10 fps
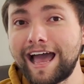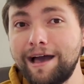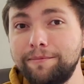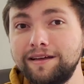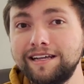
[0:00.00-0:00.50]

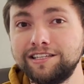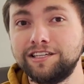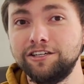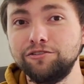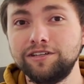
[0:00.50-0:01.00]
happen is
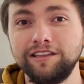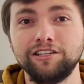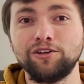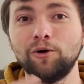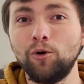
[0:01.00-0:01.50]
they're using
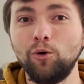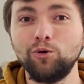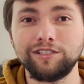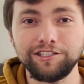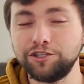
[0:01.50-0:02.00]
this
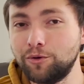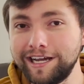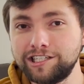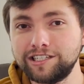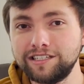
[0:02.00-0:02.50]
whole
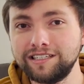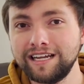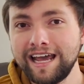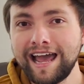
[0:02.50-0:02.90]
situation